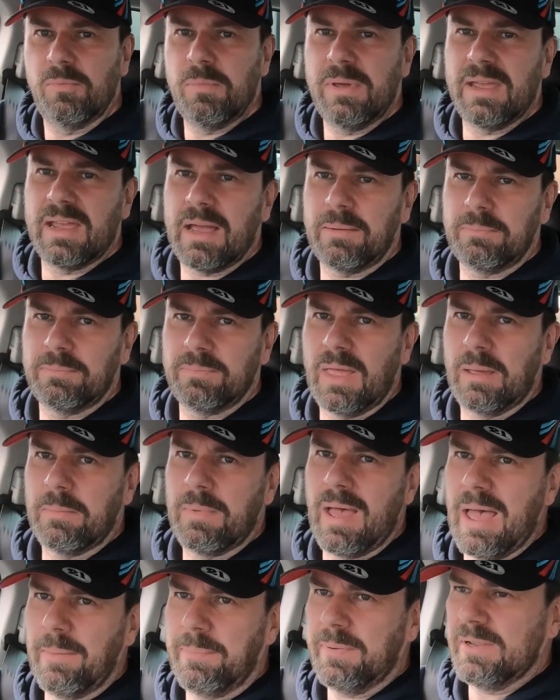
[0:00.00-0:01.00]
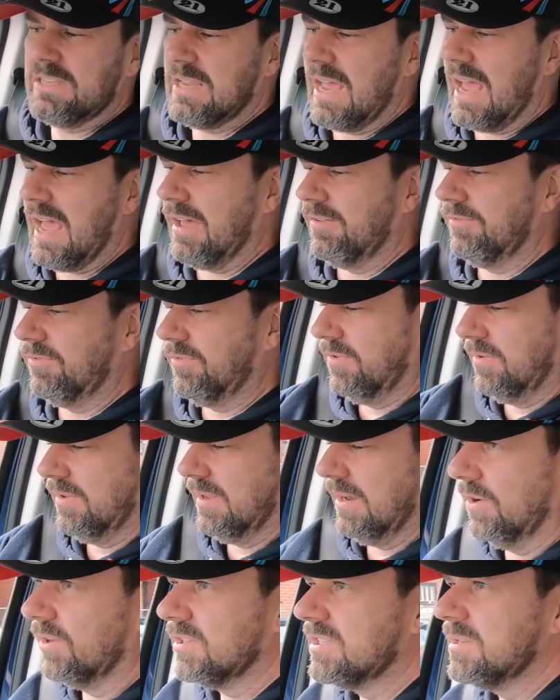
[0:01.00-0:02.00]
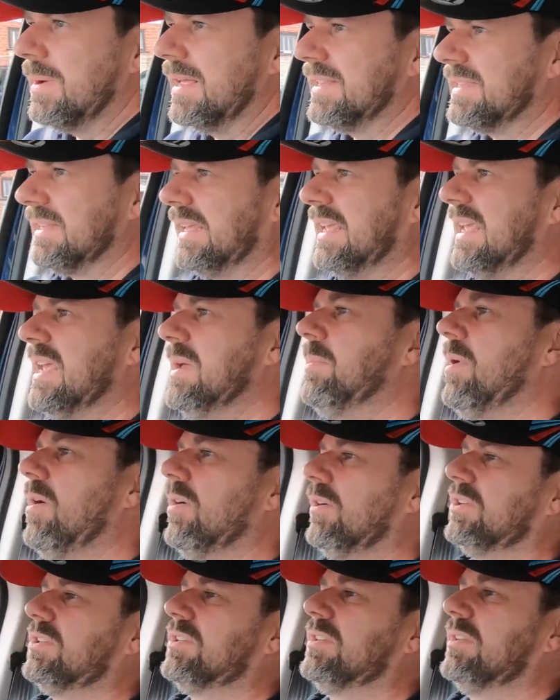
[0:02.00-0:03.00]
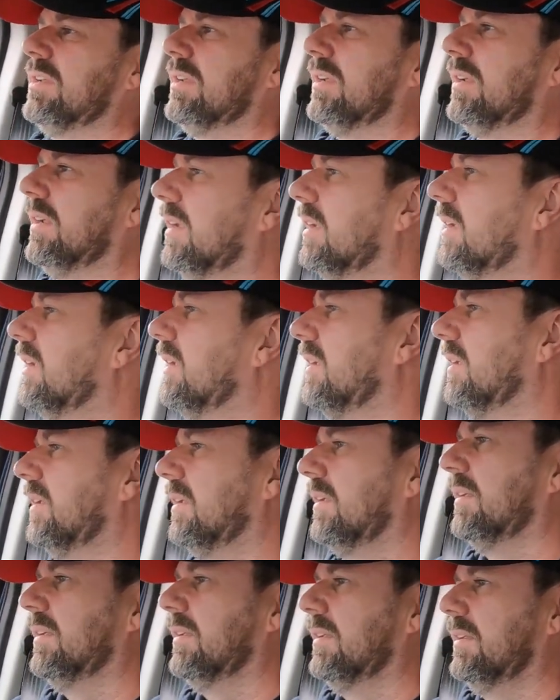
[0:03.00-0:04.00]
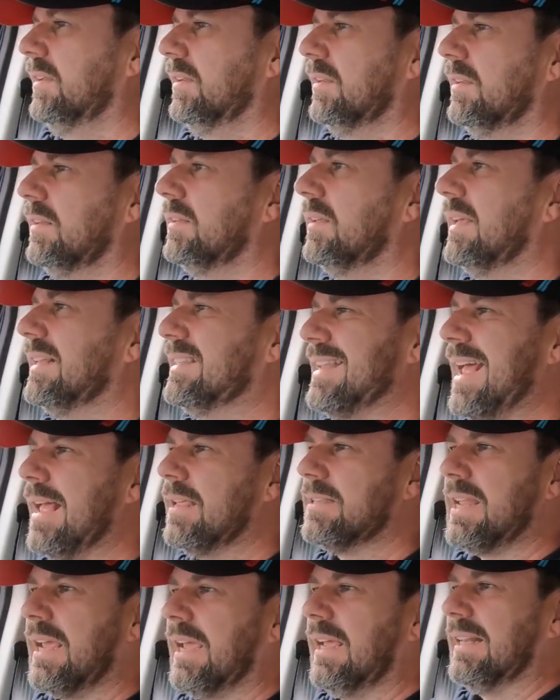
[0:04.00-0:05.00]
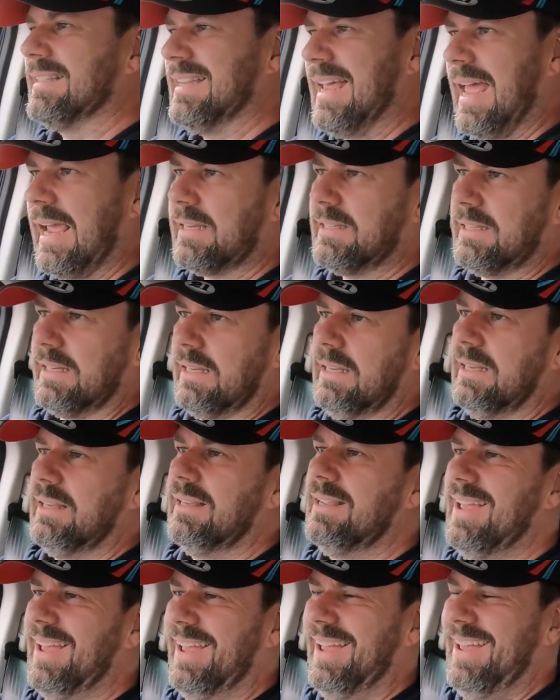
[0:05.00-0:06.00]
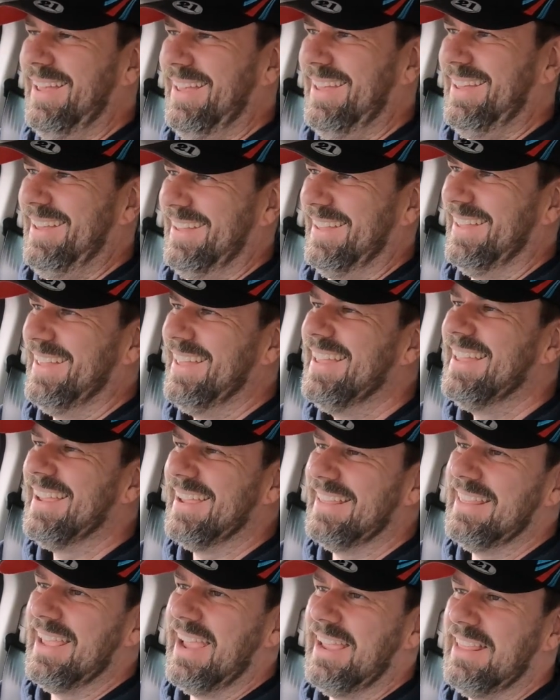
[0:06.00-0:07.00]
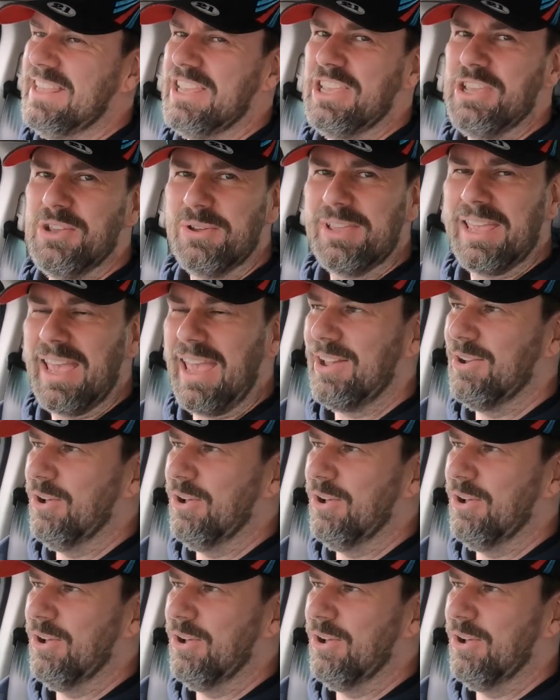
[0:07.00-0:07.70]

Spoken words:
me, I'm happy to have an automatic gearbox. It sounds like a taxi. in the UK,